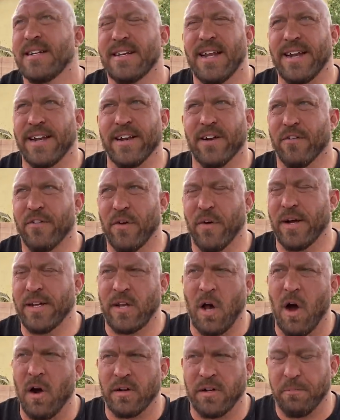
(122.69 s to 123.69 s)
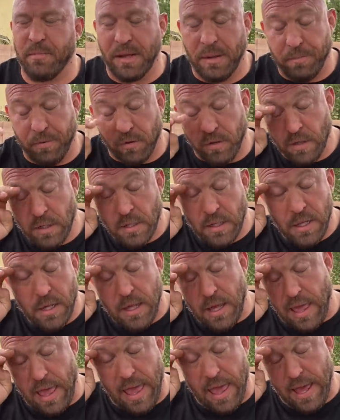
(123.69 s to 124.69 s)
Not interview, I talked to people.
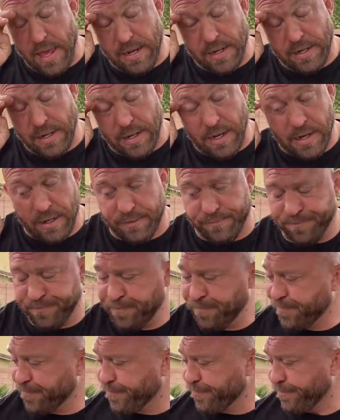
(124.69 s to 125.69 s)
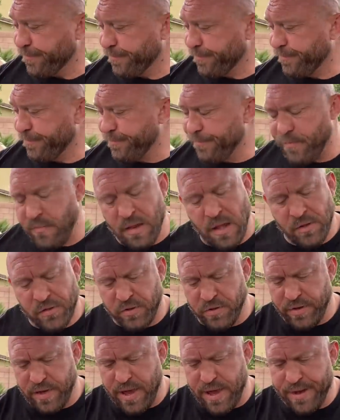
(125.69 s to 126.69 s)
And
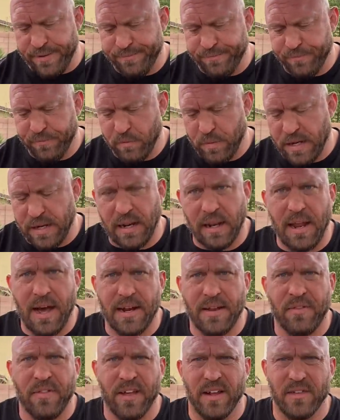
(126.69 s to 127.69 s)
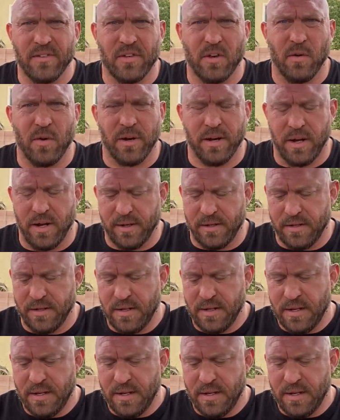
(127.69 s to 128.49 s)
so yeah, we got a lot of things going on.